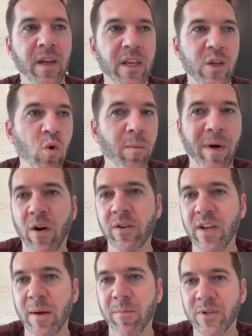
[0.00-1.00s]
You want my
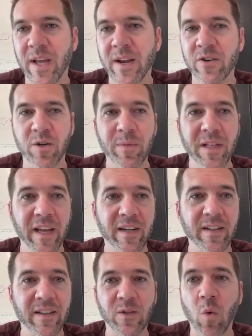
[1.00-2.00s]
on-time percentage to be like
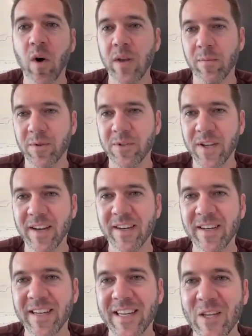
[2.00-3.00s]
20%.
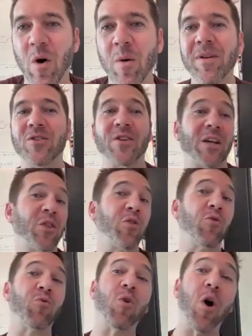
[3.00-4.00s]
You want me just like
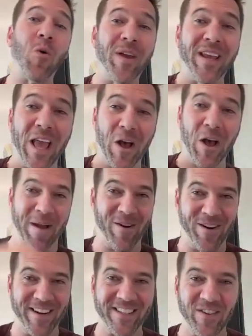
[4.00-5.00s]
throwing Hail
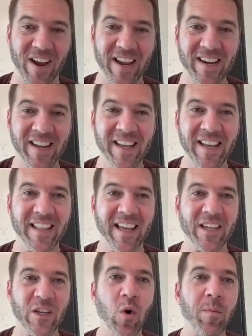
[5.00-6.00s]
Marys, right?
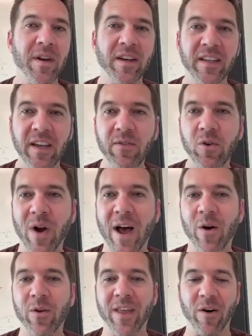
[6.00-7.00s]
Like you want me to give the
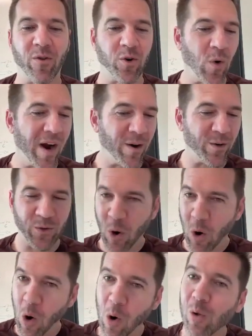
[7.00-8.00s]
route that requires
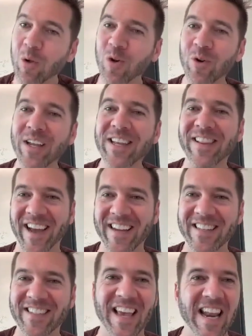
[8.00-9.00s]
all green
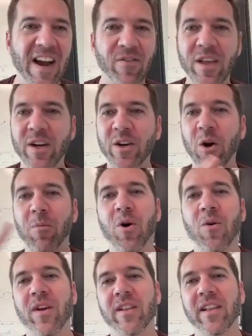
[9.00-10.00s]
lights and everything to go
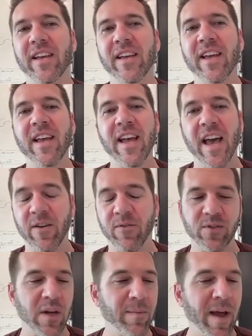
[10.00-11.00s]
perfectly. And
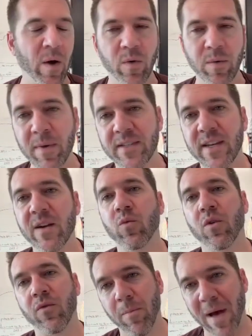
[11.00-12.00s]
if somehow we miss it,
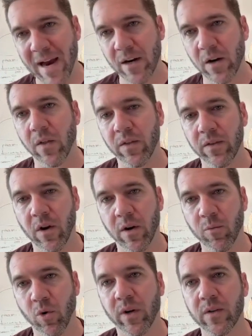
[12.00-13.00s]
we'll fall back on a
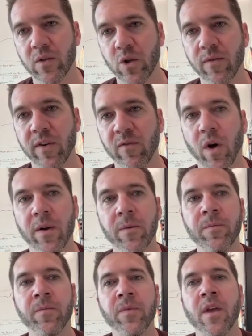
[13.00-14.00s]
more conservative one.
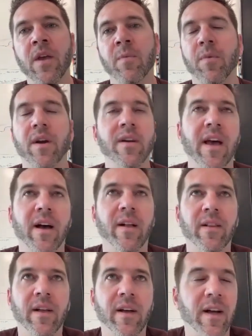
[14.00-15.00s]
But yeah,
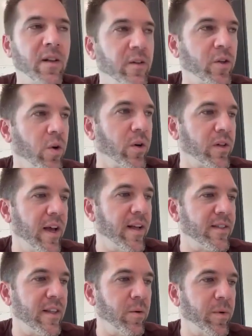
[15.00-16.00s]
I'll go to
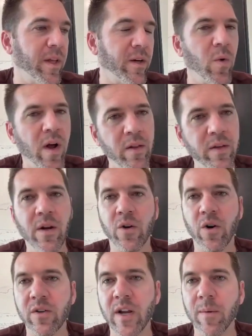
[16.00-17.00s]
clients and they'll be like, well,
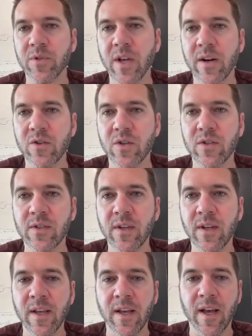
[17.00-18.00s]
your on-time percentage is,
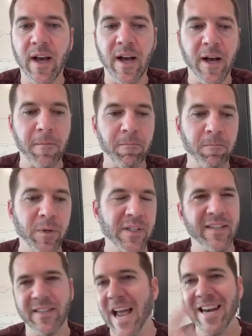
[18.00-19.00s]
let's
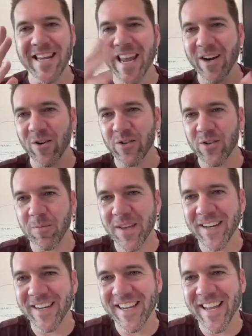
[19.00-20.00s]
say it's 98 or
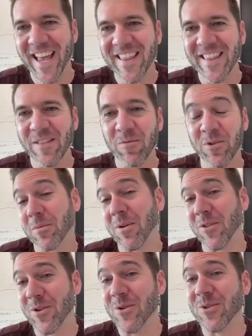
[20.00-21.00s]
something. And we'll talk
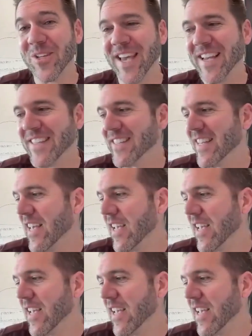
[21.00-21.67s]
about their use case.